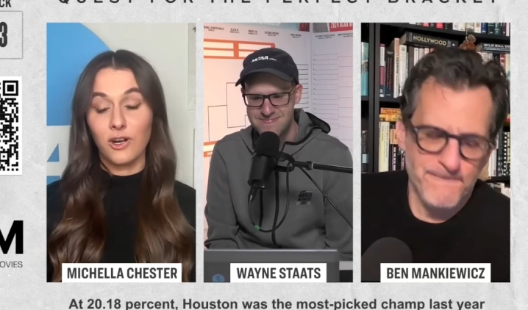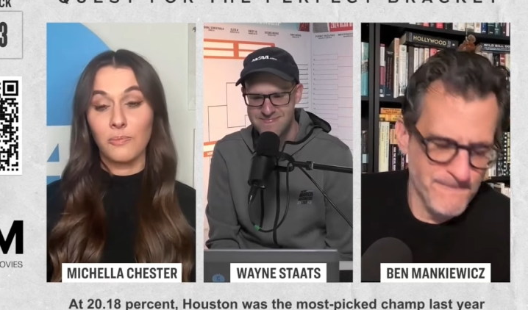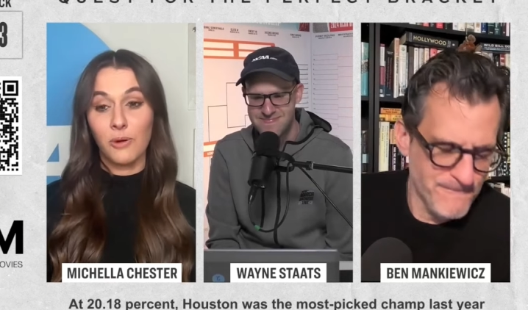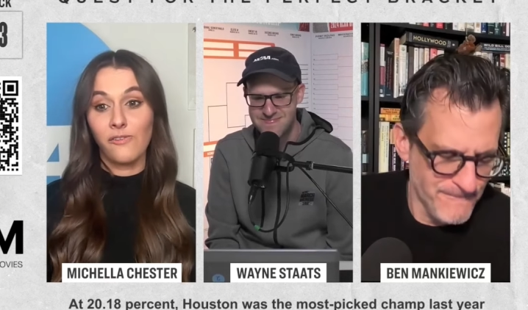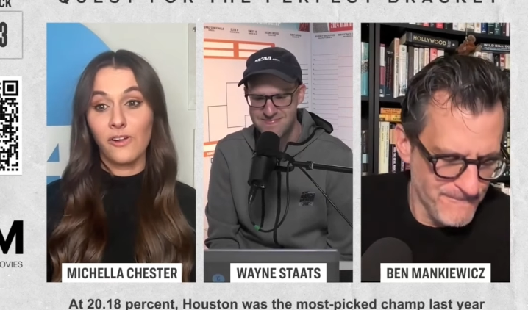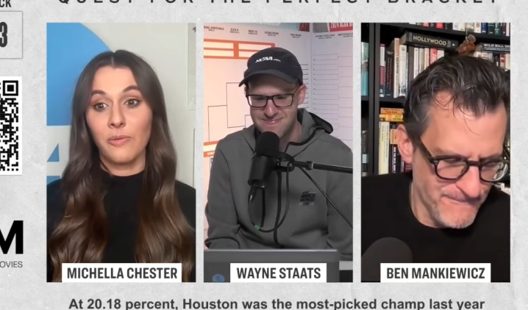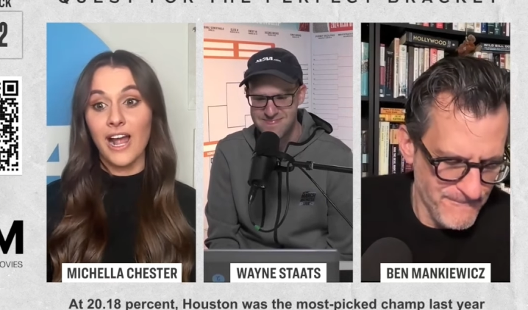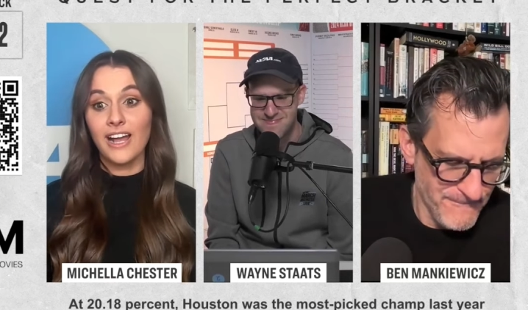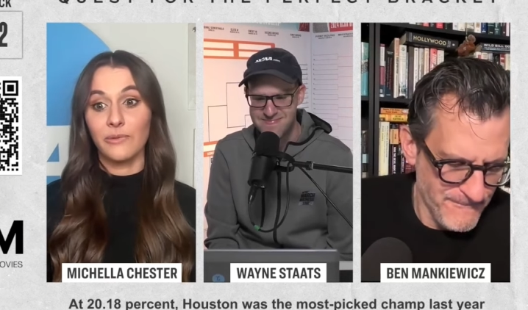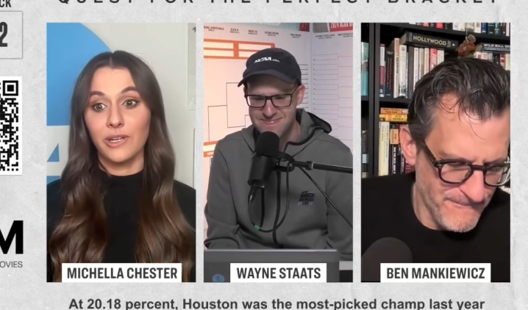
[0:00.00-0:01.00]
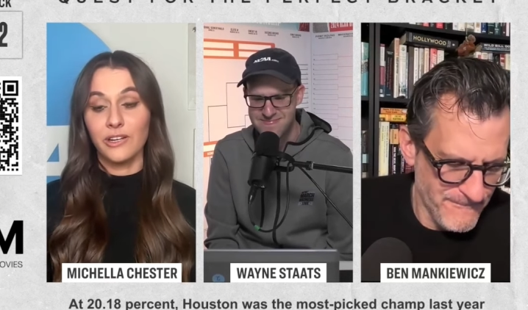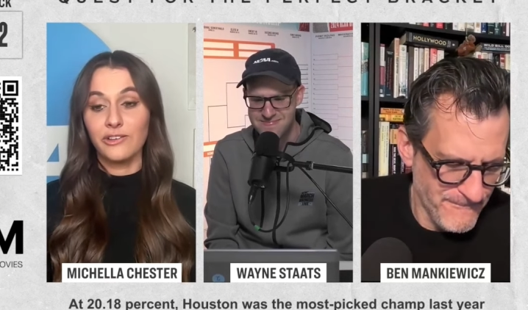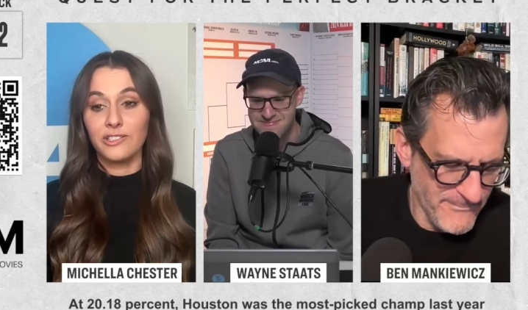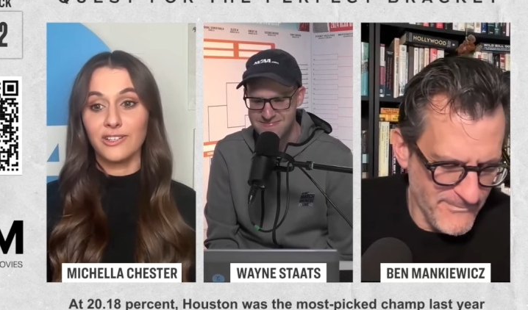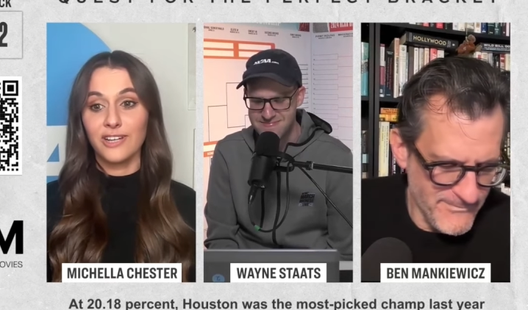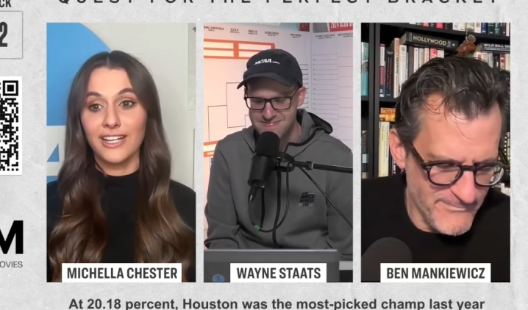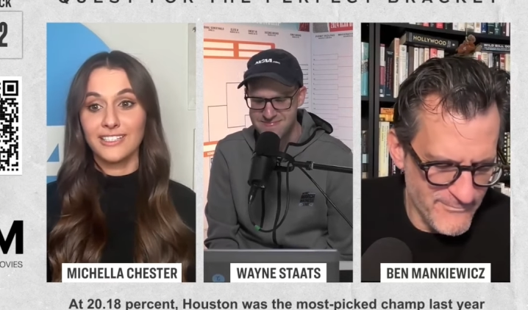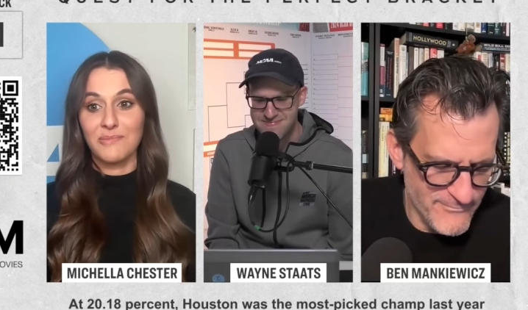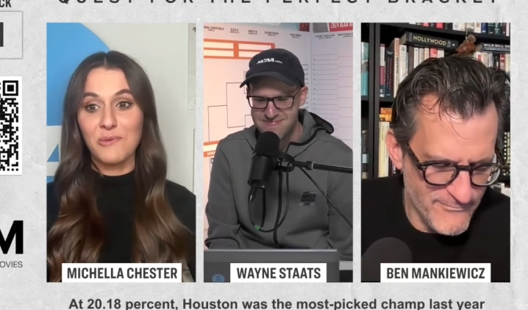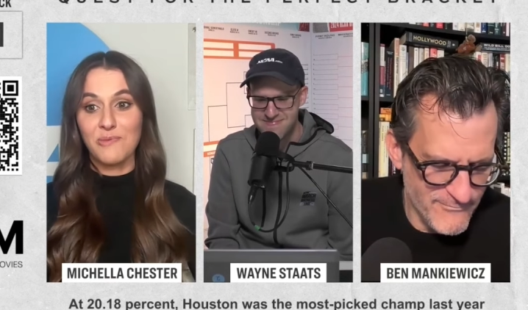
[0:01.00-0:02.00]
Speaker 1: for a perfect bracket. We know you still got
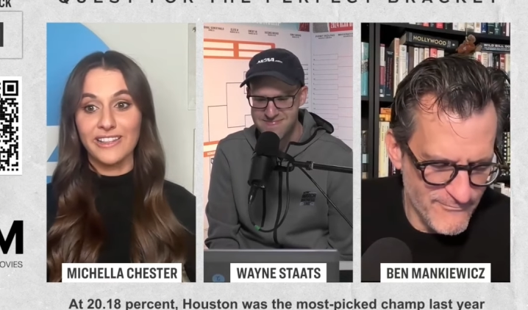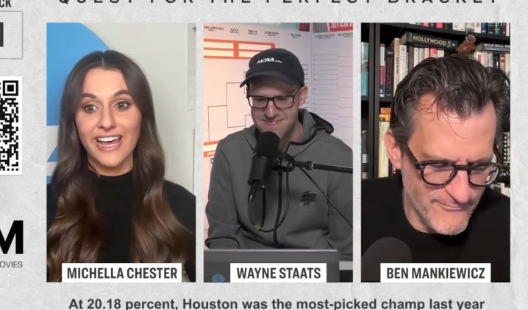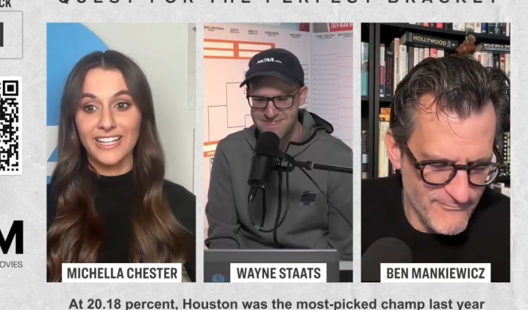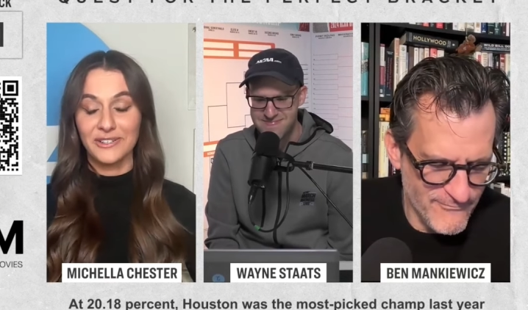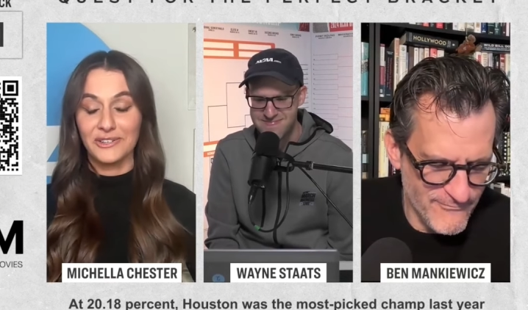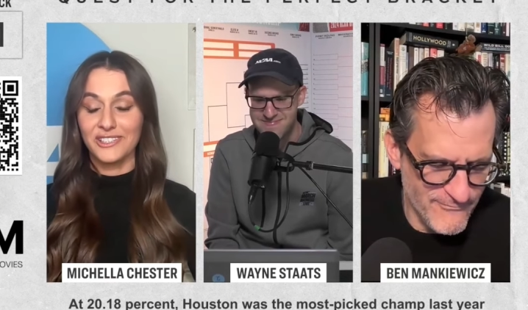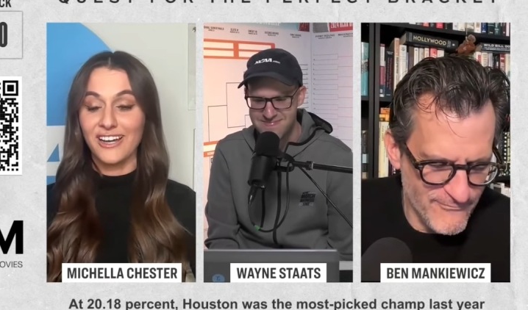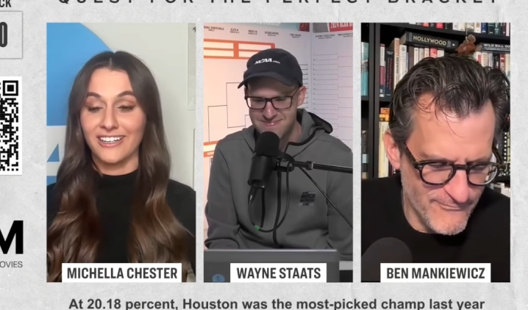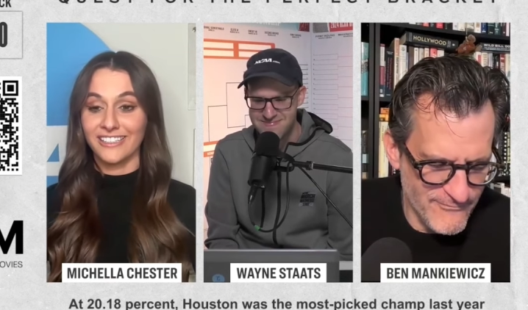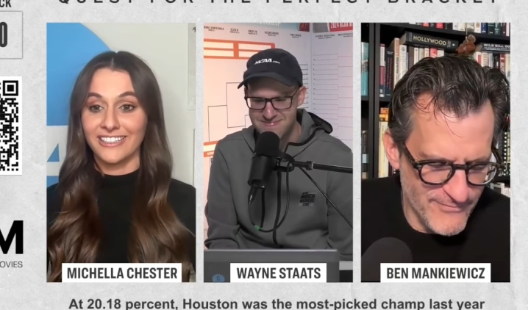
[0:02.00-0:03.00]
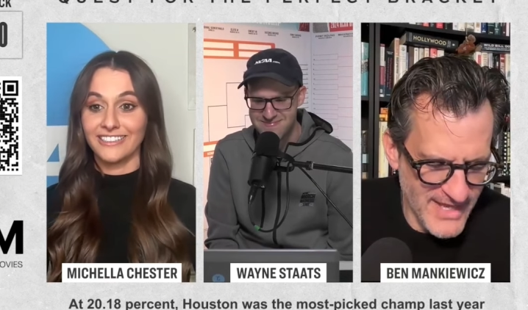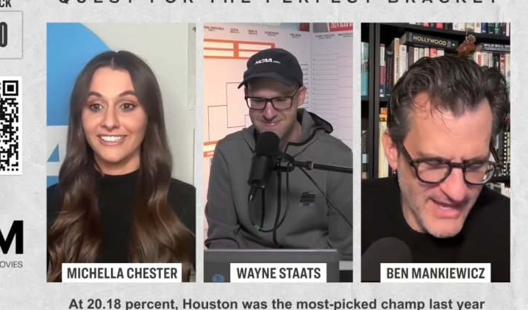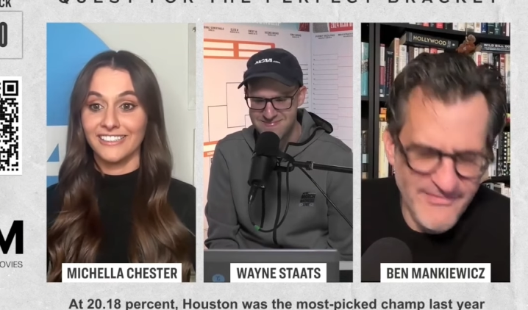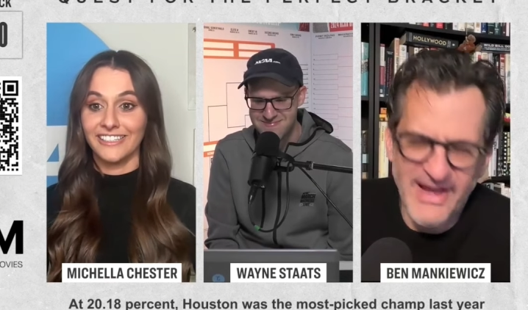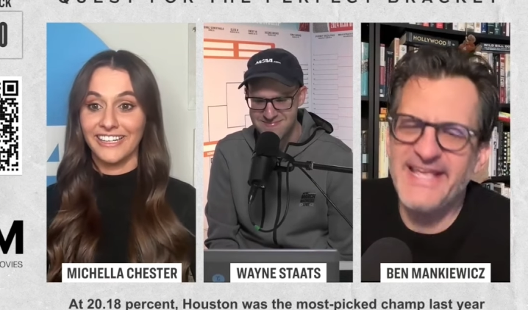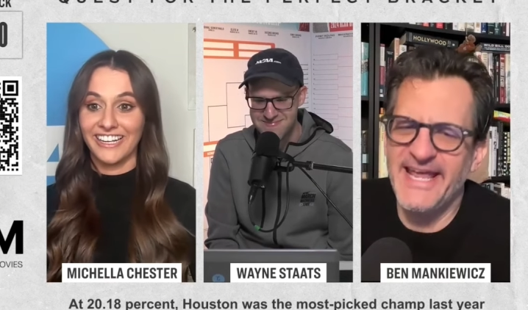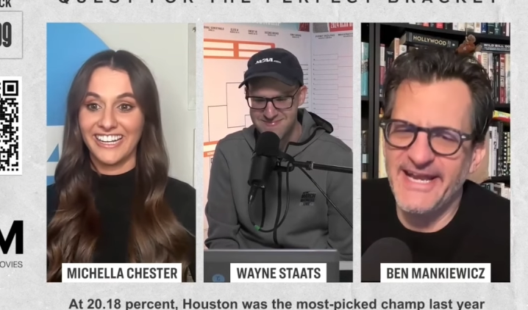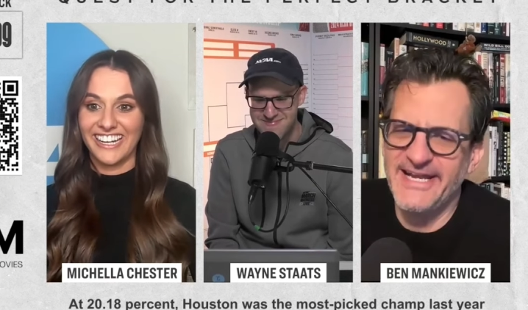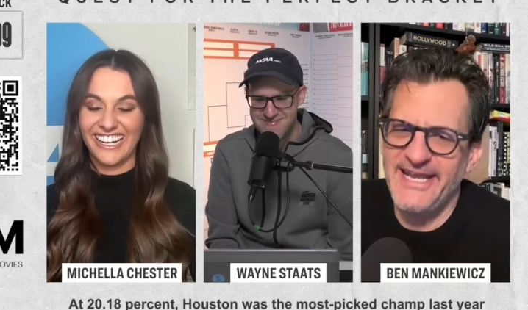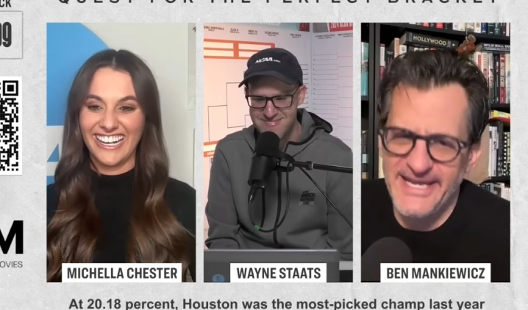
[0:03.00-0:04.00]
some hope on that. So good luck
Speaker 2: this season. If I
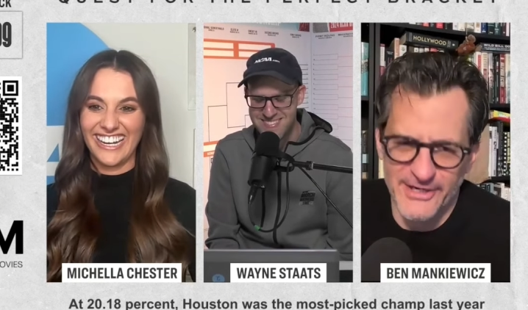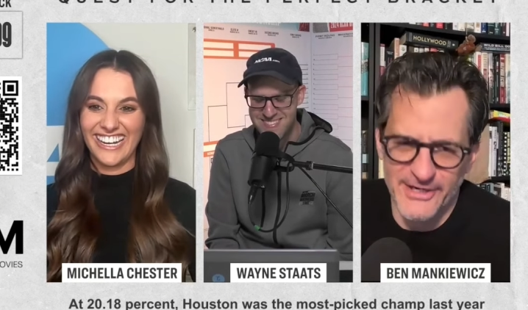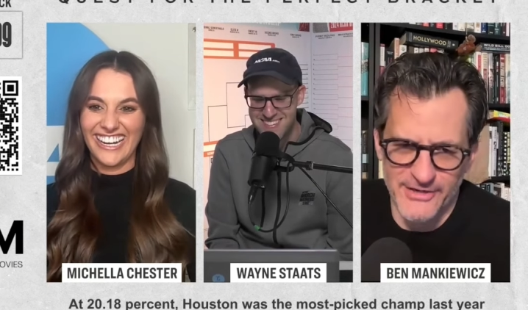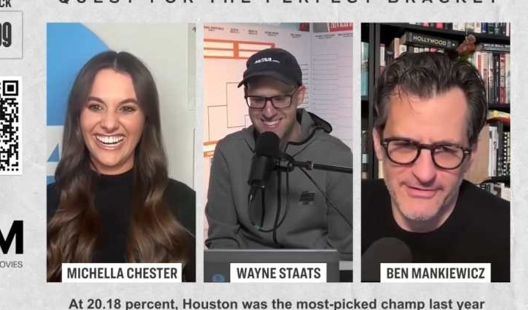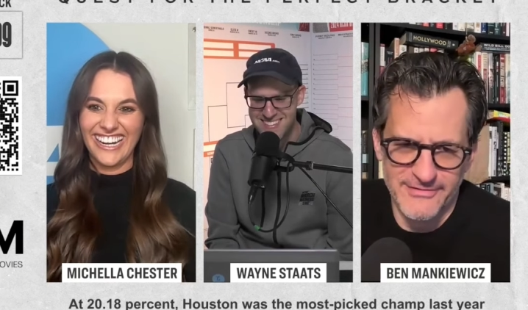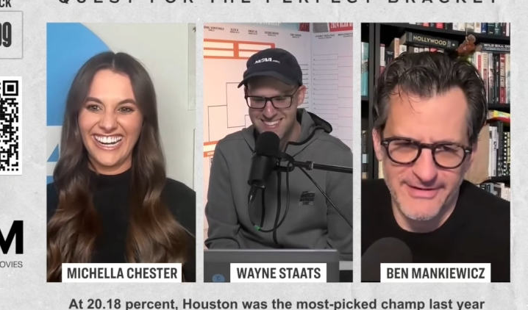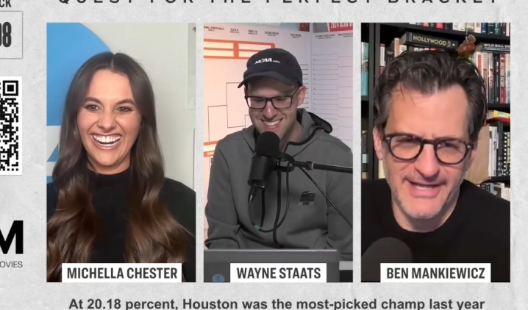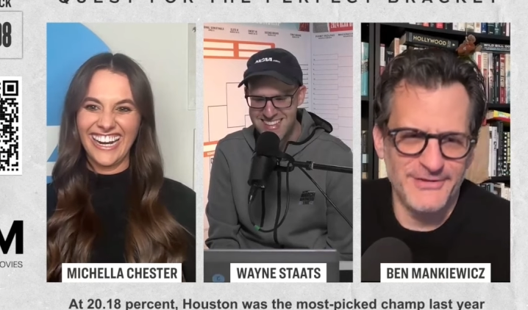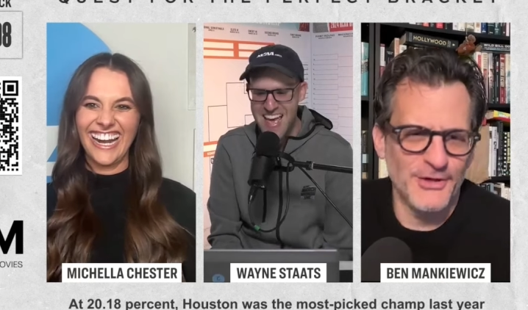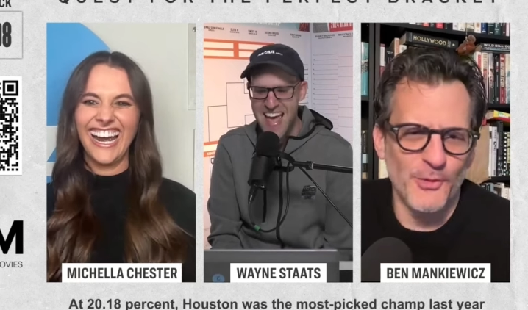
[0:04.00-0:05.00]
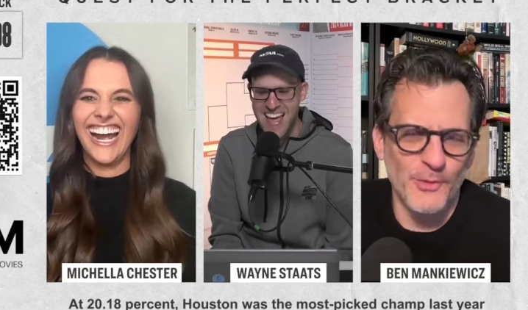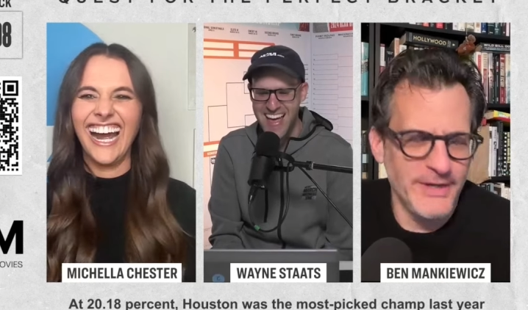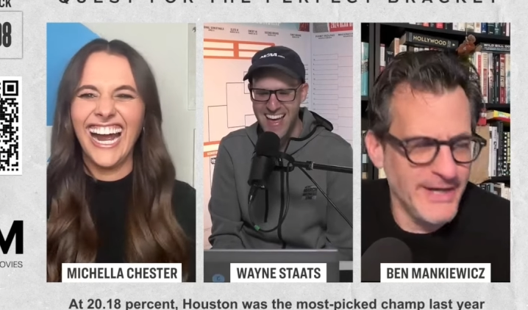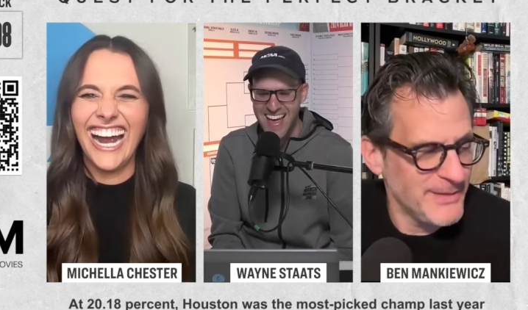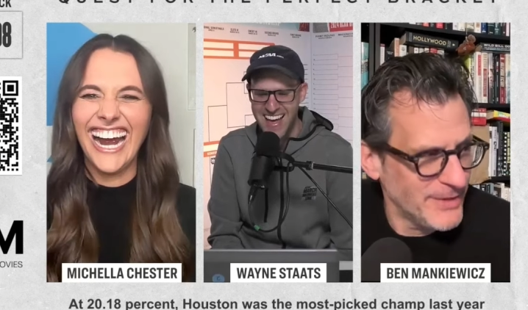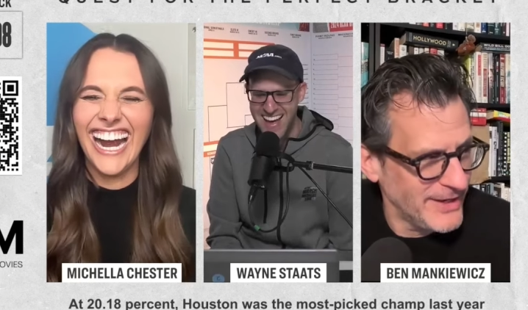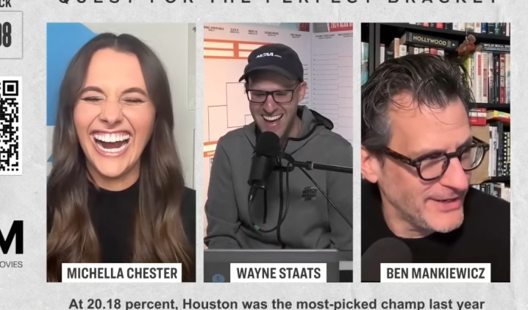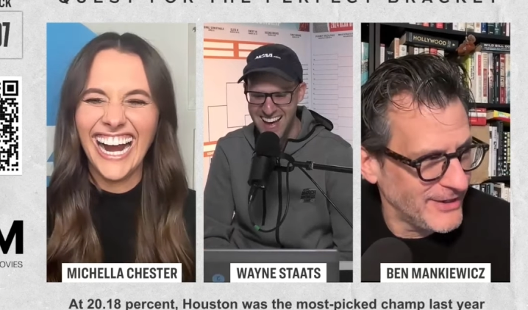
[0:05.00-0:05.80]
get it here, and don't win any money